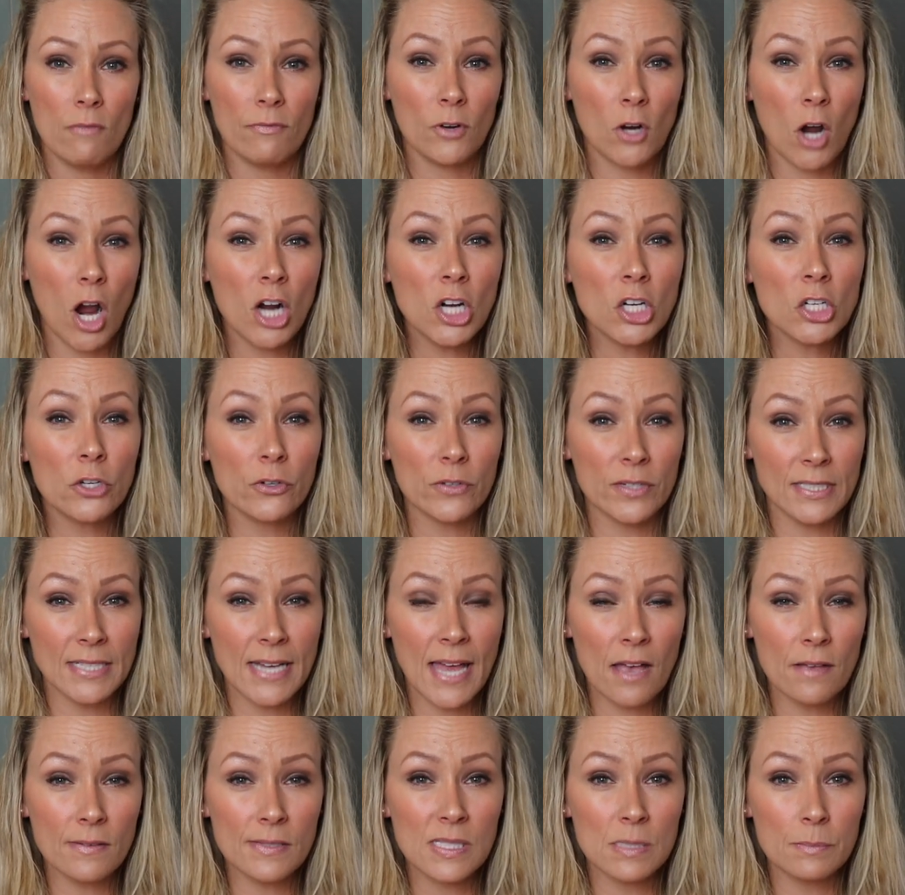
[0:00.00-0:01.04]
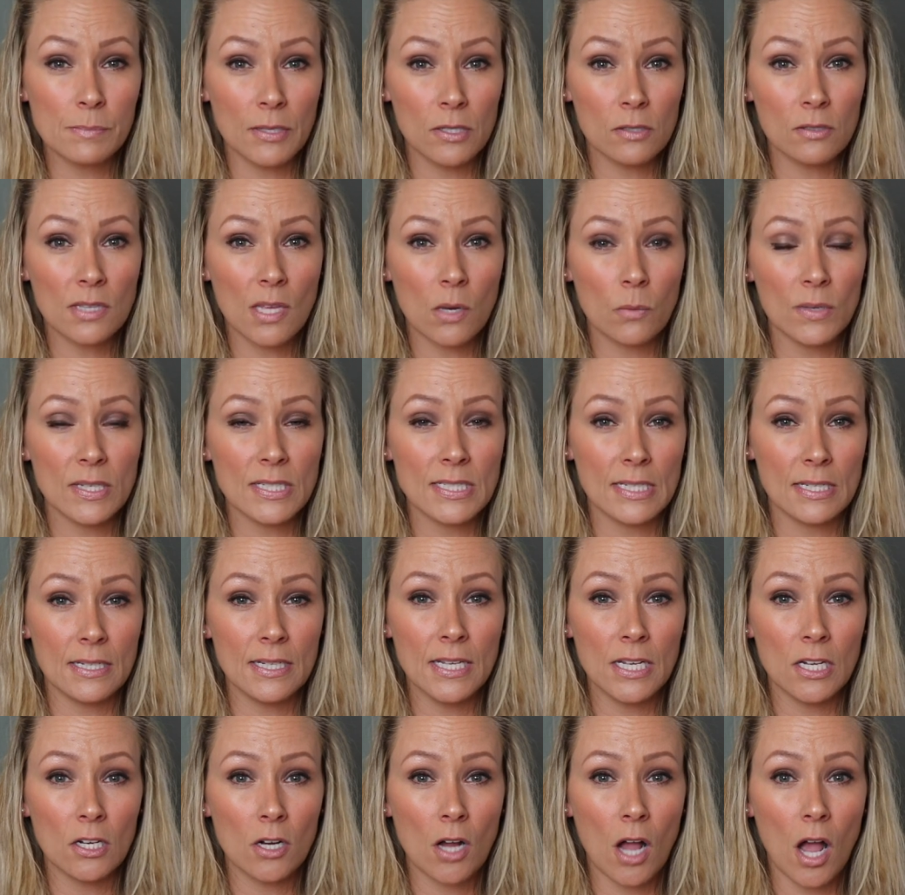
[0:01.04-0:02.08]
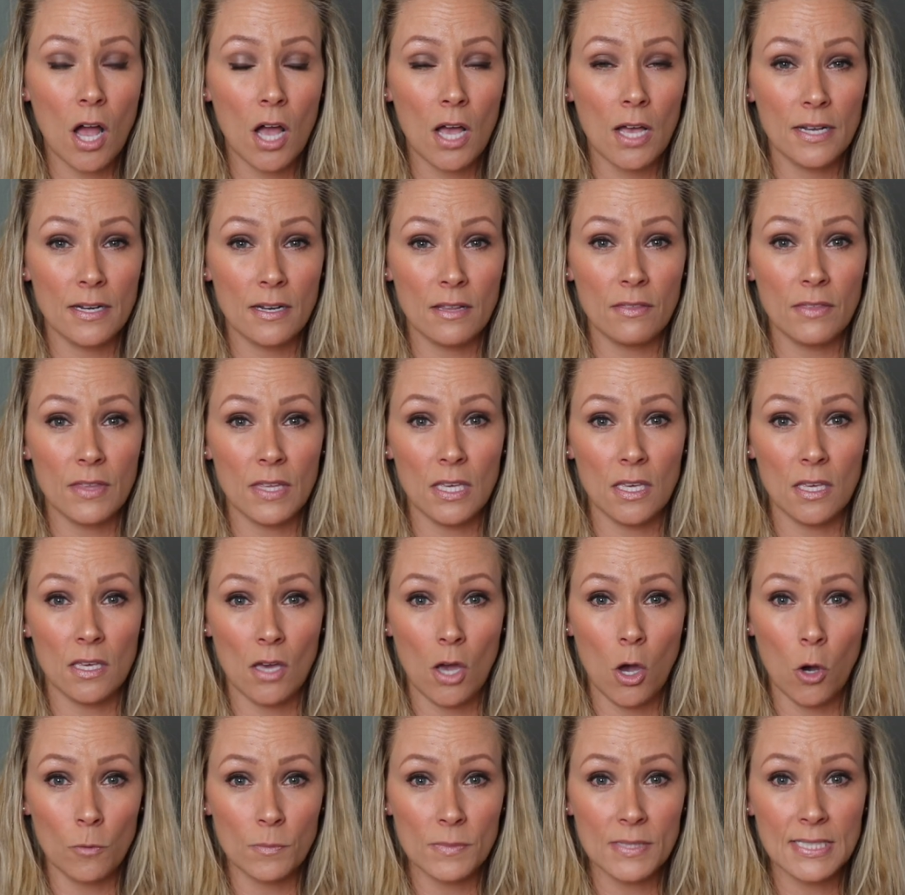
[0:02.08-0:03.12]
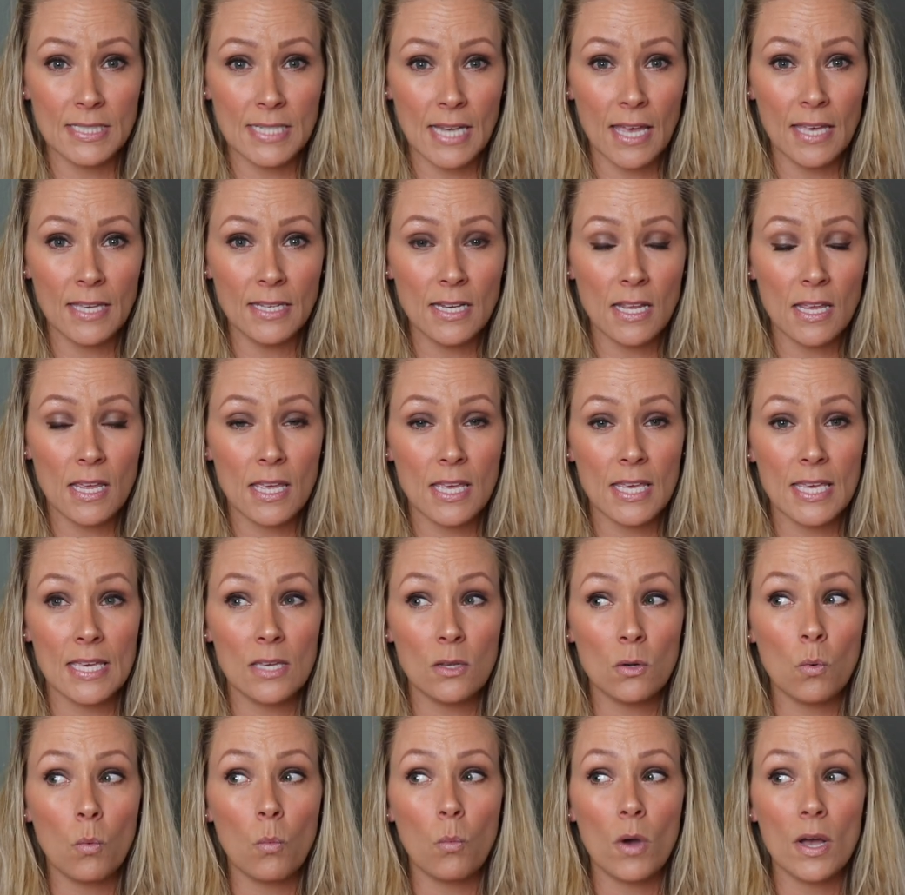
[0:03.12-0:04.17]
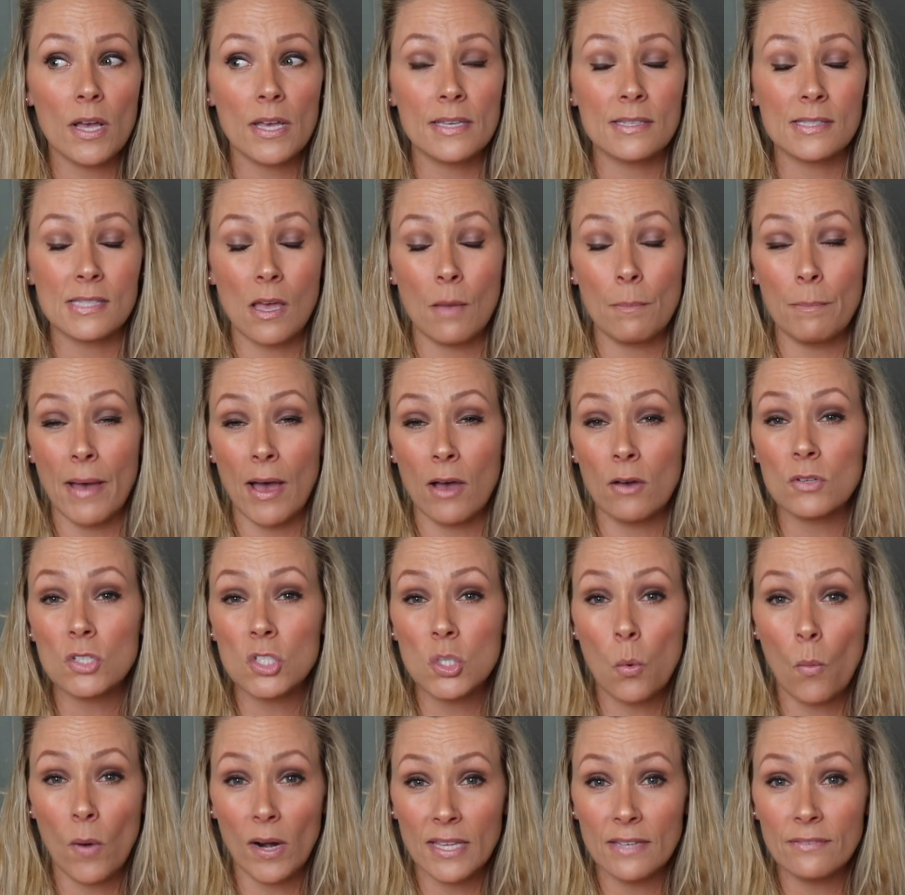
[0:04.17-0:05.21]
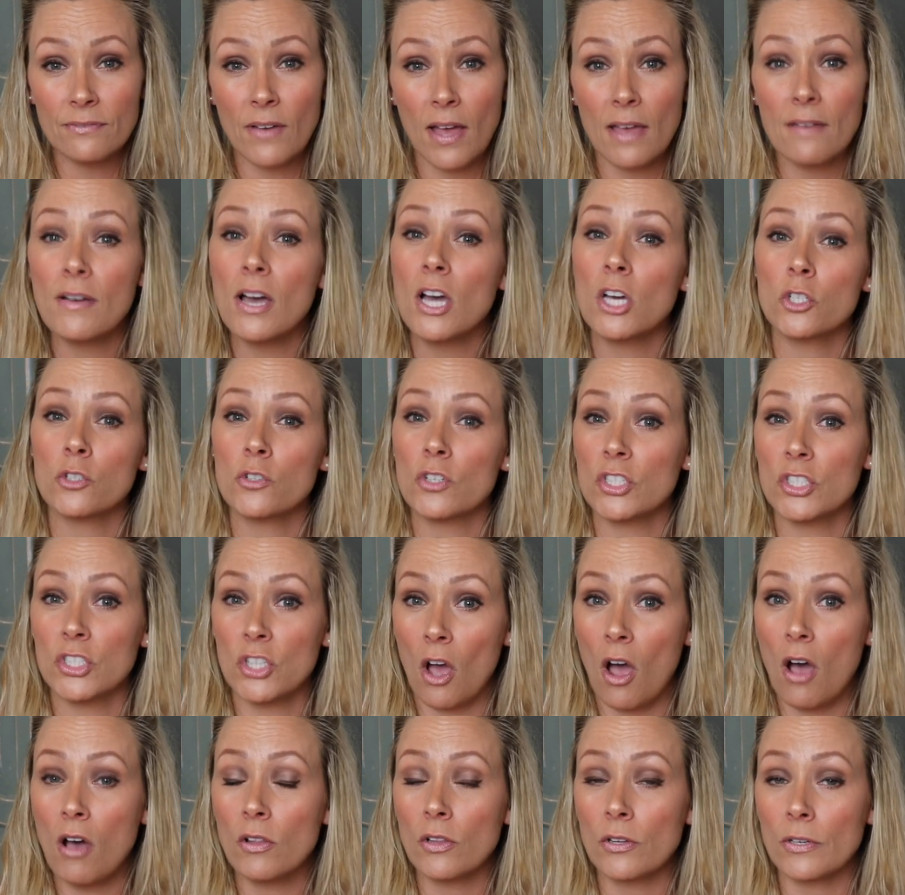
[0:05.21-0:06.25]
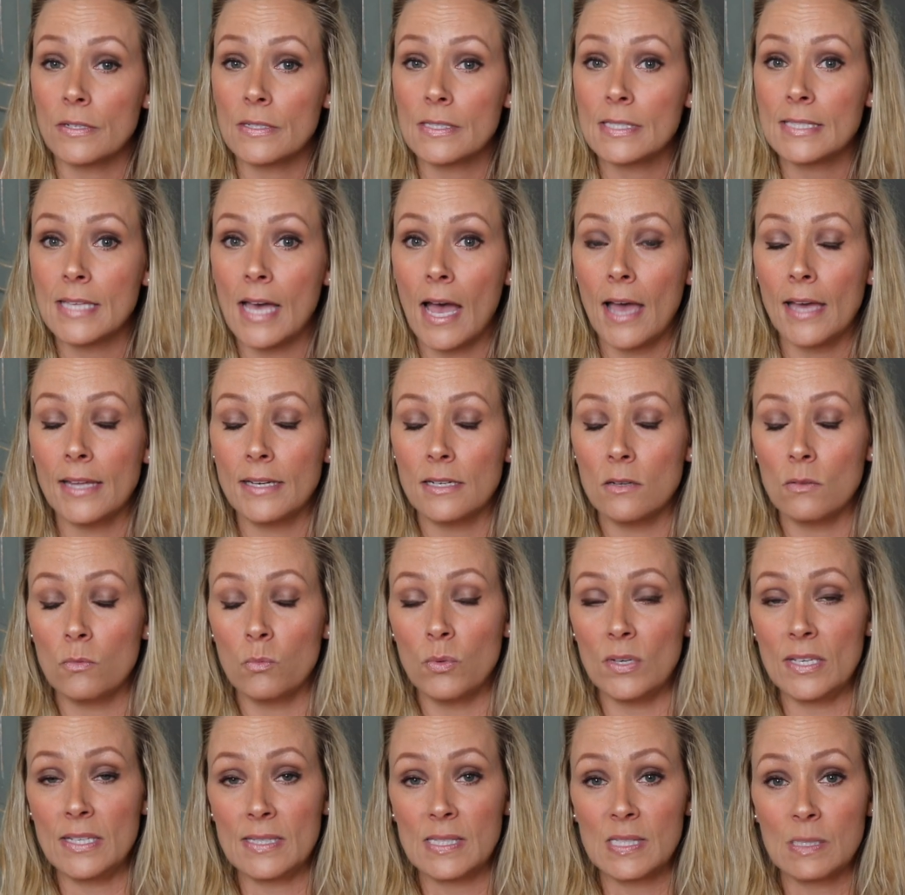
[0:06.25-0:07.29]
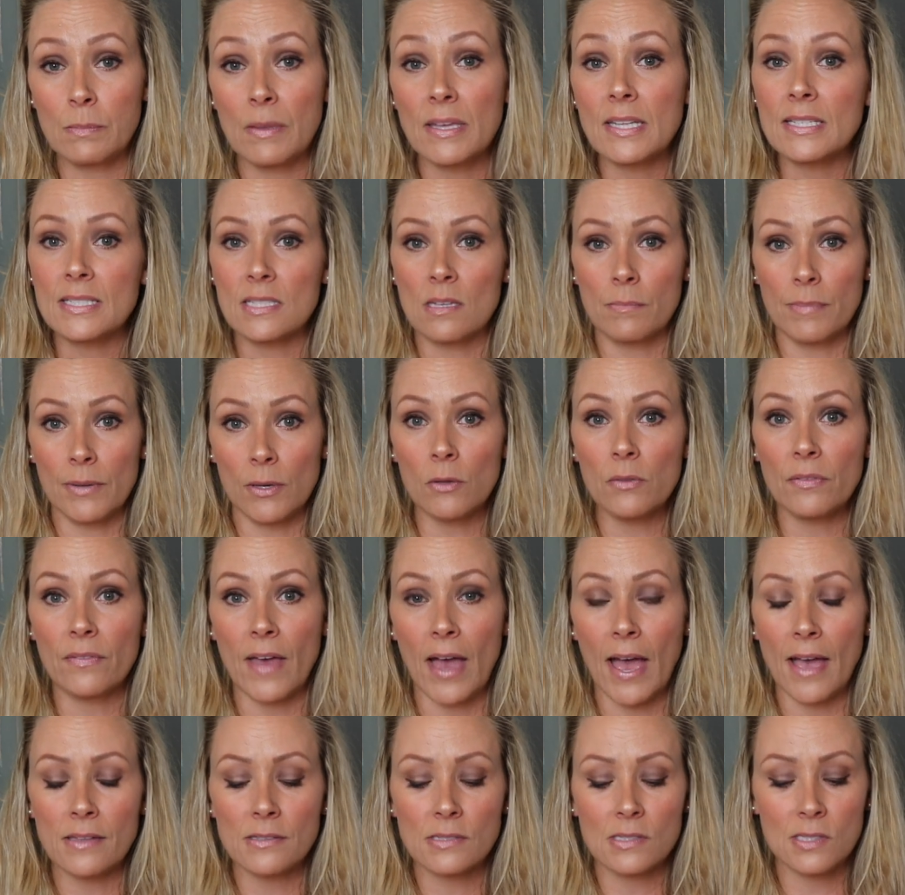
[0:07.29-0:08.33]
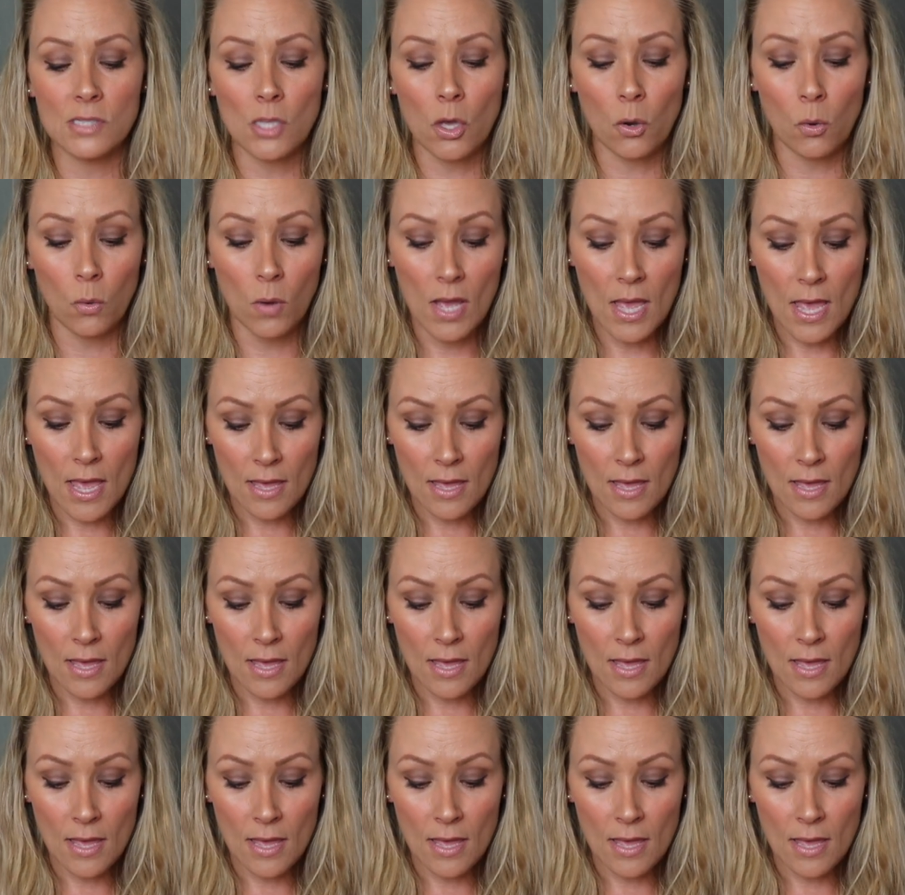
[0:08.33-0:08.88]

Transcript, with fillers: For our greenhouse build that we did here on the homestead, it was about $2,500 that we spent to build that. So